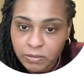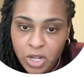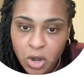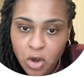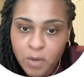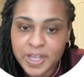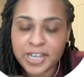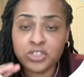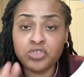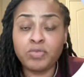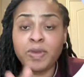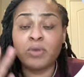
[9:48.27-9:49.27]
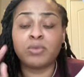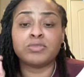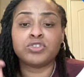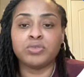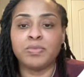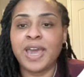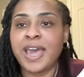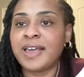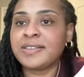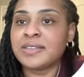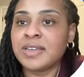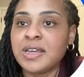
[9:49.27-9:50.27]
home that is 2 bedrooms, 2
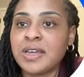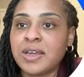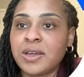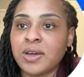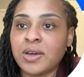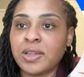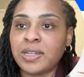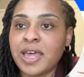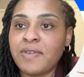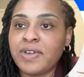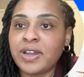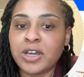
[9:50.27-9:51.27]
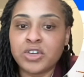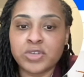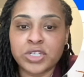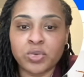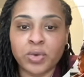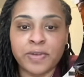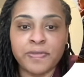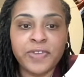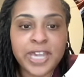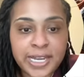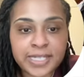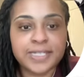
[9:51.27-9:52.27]
baths, 1,100 square
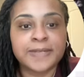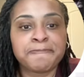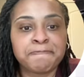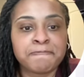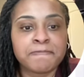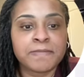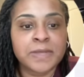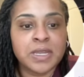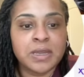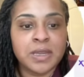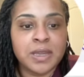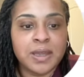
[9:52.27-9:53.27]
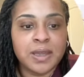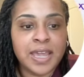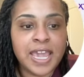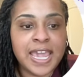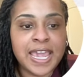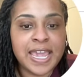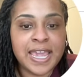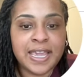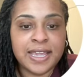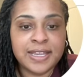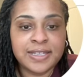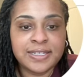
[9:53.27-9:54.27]
feet.
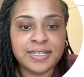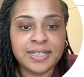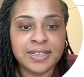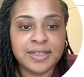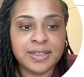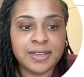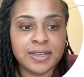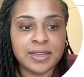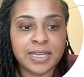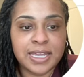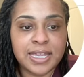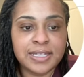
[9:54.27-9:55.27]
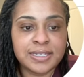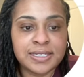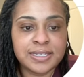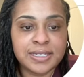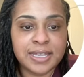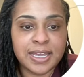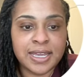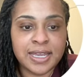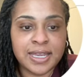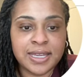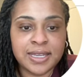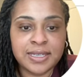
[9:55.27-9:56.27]
And it
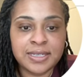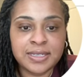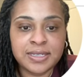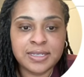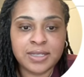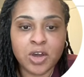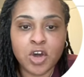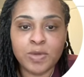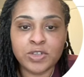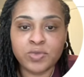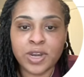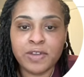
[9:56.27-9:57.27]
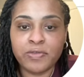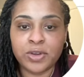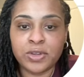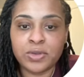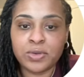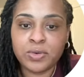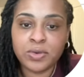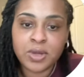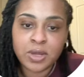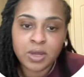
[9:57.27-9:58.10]
says the home is ready for you